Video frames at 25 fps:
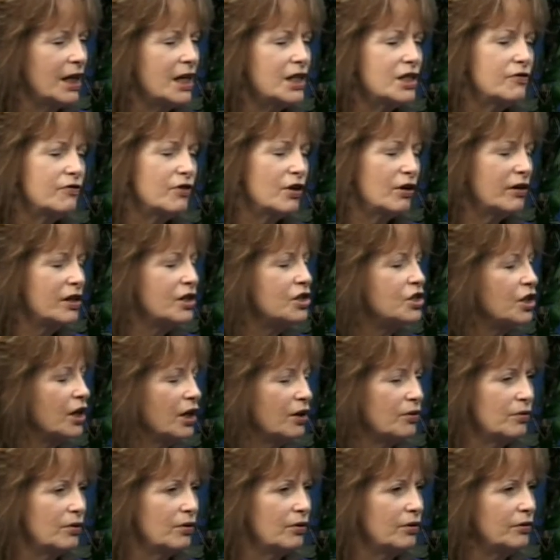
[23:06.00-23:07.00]
It's very
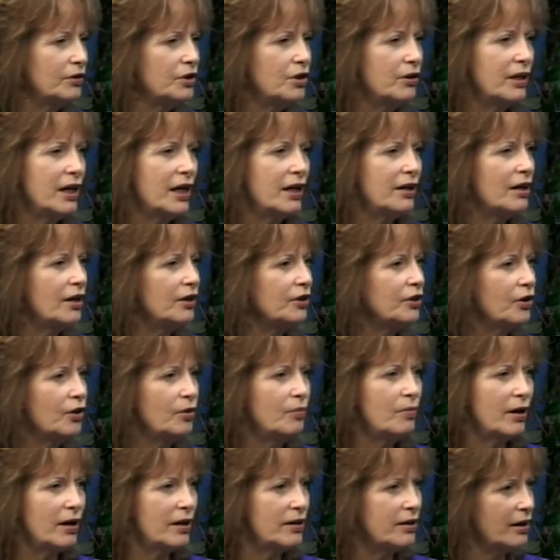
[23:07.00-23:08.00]
general. You cannot go
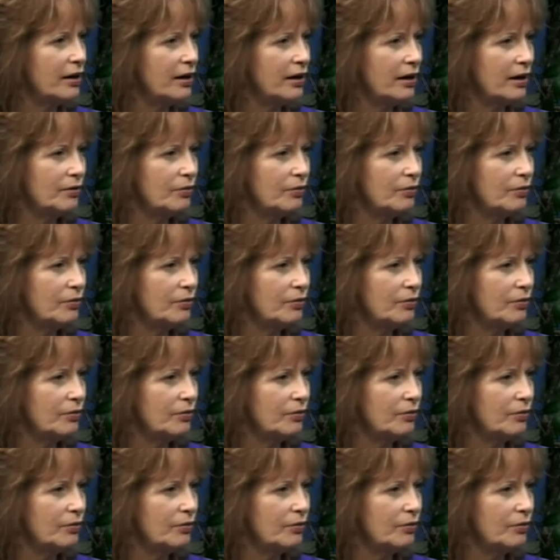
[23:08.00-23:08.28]
by that.